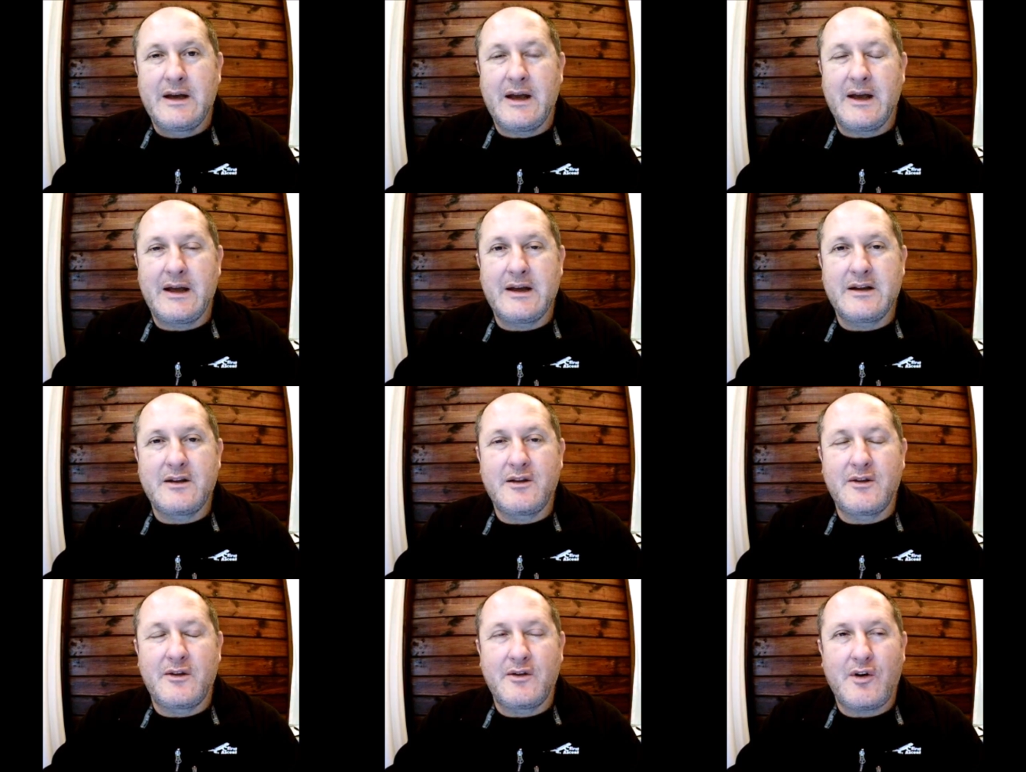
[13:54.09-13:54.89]

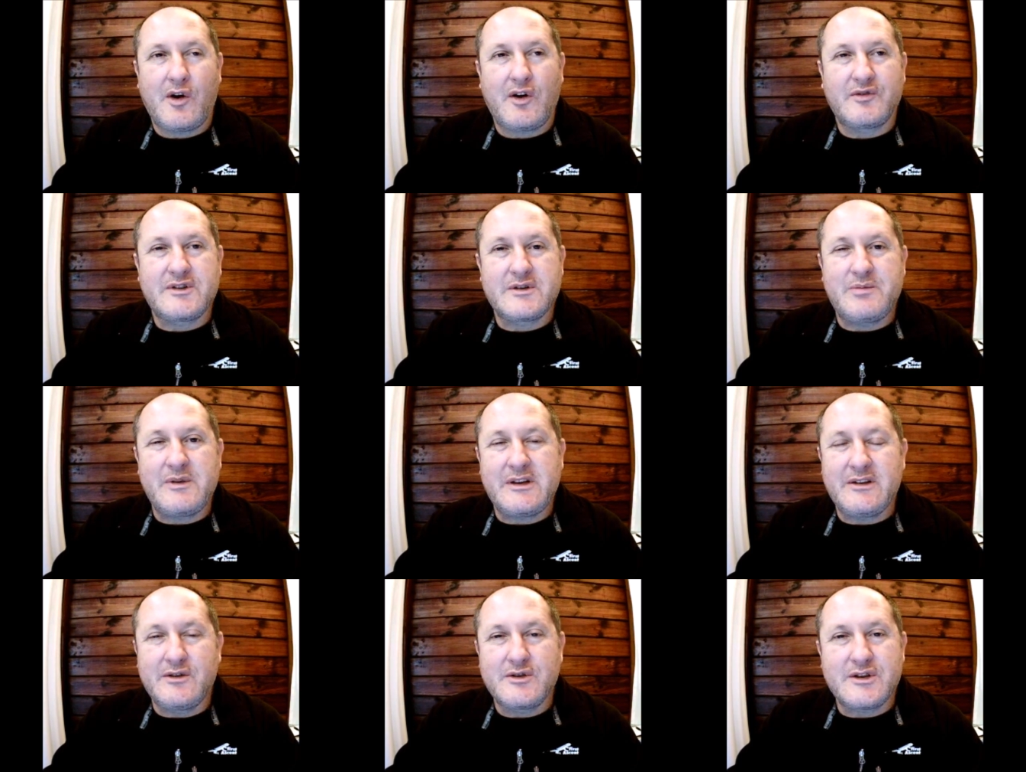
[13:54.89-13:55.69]
And after
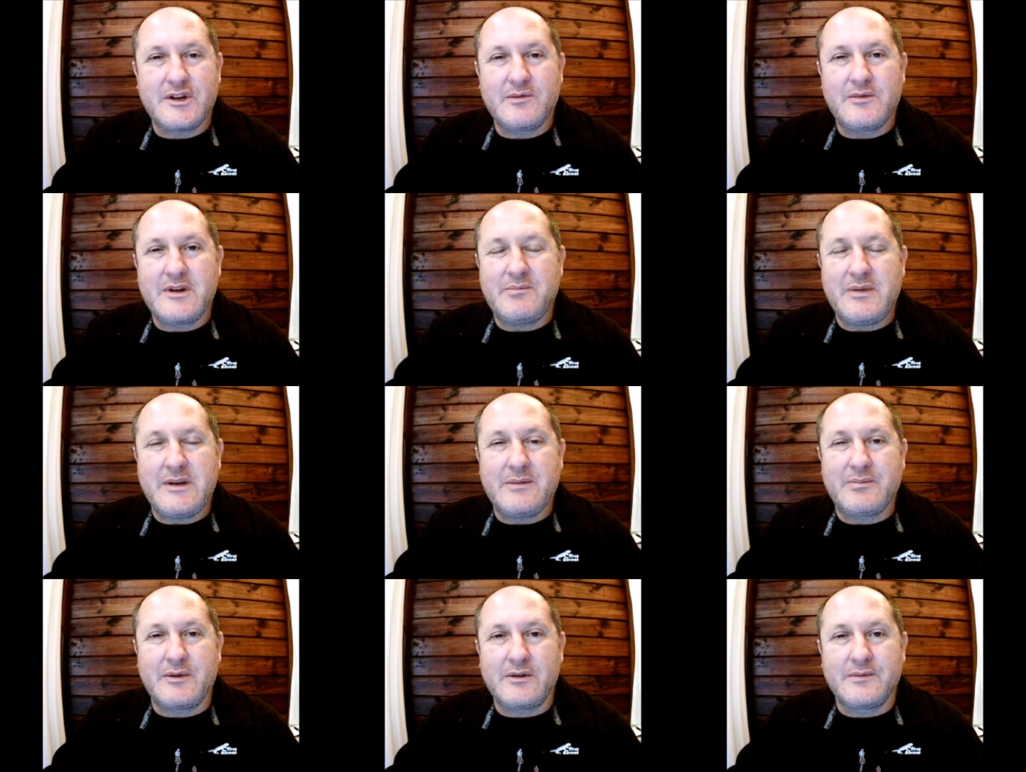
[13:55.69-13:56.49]
speaking to so many
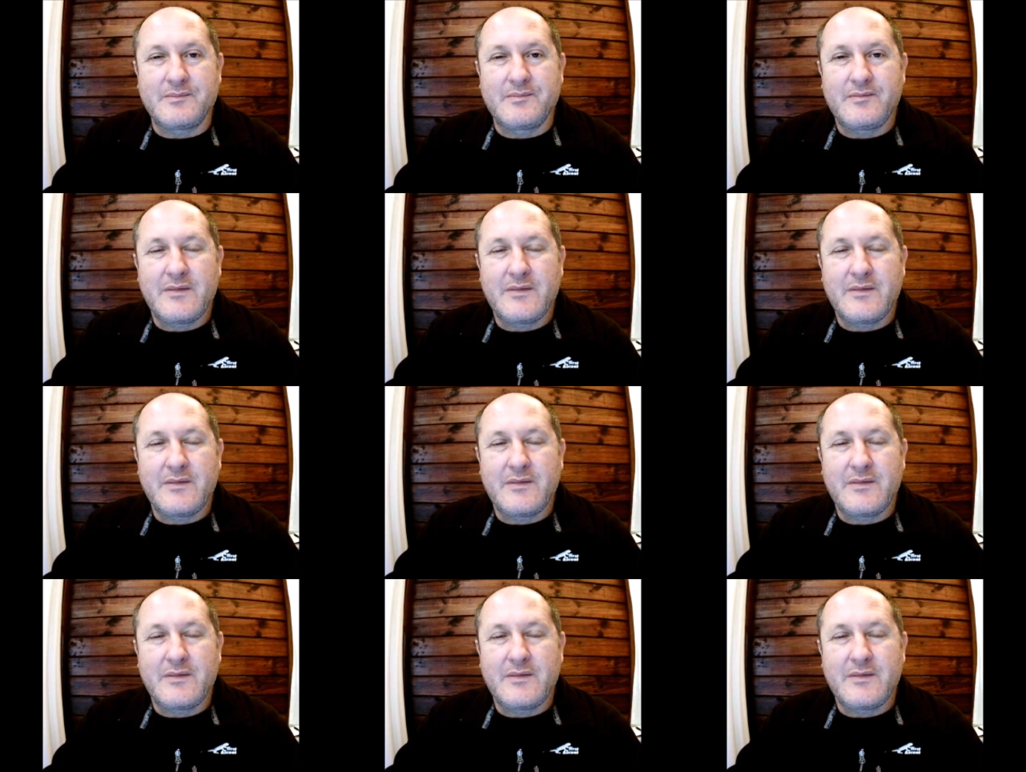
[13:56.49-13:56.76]
people,